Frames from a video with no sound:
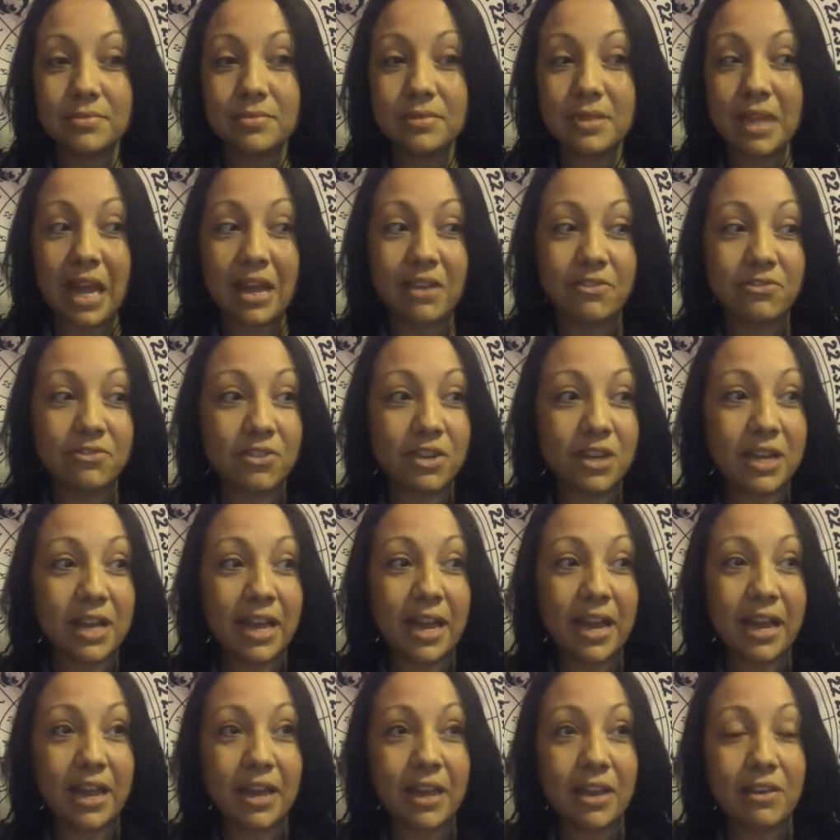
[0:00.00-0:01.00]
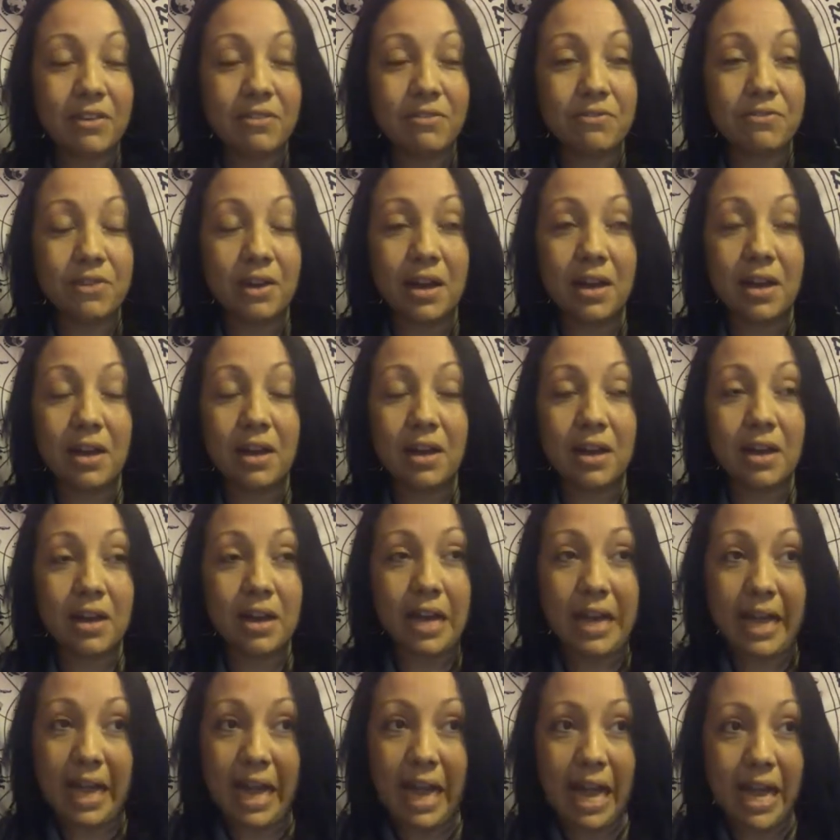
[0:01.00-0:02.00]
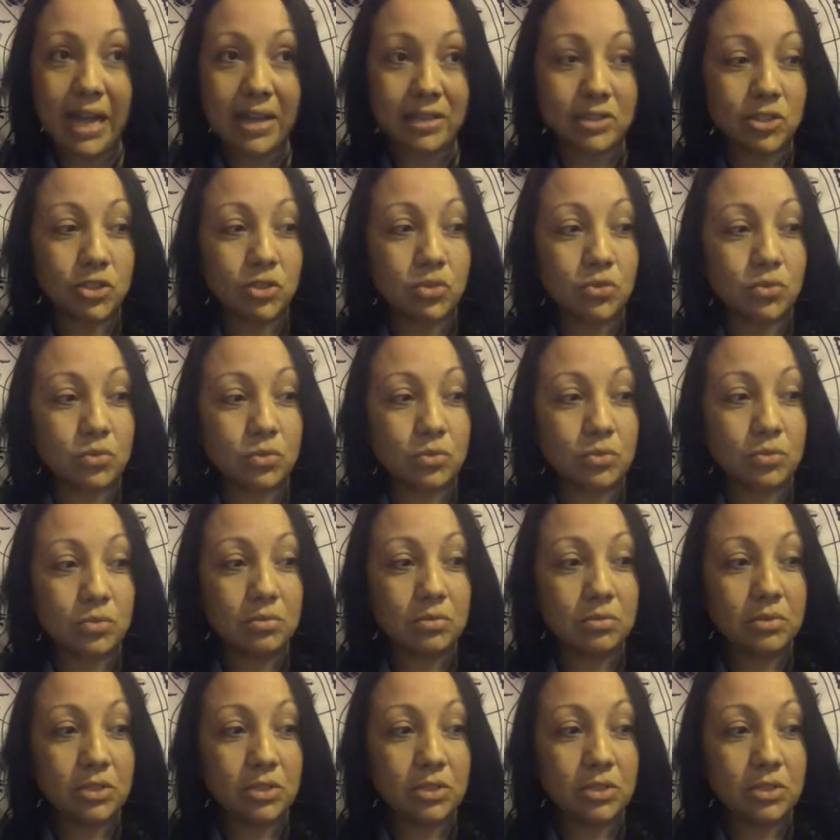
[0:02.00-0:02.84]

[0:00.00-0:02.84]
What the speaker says: I forgave. I do,